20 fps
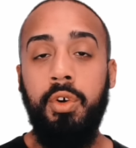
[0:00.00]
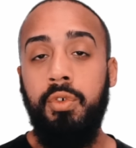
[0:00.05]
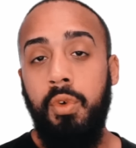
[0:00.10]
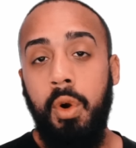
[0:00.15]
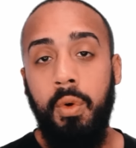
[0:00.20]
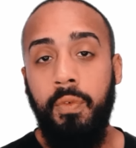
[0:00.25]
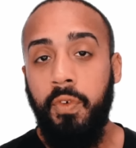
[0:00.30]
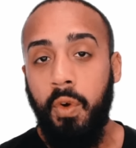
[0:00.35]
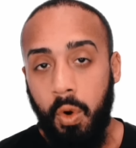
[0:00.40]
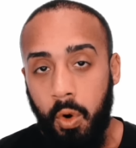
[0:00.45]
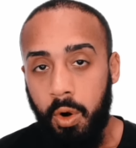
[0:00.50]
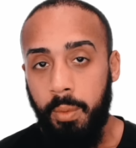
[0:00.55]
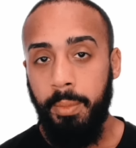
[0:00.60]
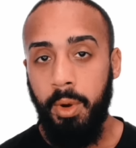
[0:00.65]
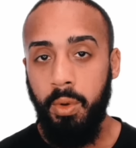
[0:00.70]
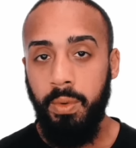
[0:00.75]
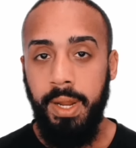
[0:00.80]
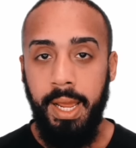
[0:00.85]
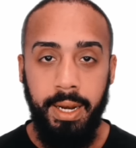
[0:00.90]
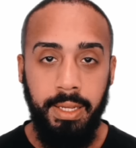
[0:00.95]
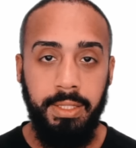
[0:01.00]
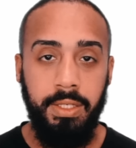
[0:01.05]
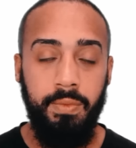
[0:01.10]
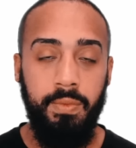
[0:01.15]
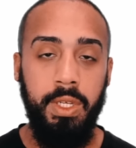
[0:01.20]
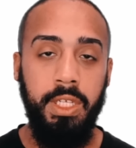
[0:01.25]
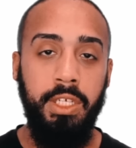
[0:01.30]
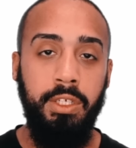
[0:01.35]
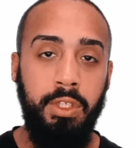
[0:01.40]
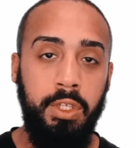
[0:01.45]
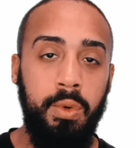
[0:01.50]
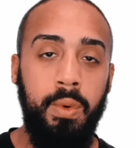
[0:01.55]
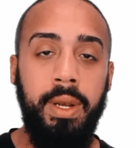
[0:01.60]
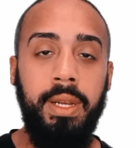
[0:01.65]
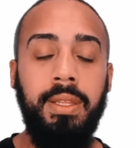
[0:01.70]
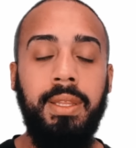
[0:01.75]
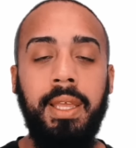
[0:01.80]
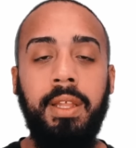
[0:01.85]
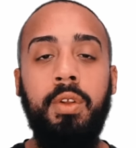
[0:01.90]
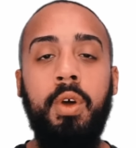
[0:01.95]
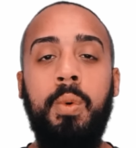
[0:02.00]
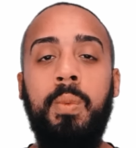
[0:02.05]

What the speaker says: growth hormone, that doesn't really do anything.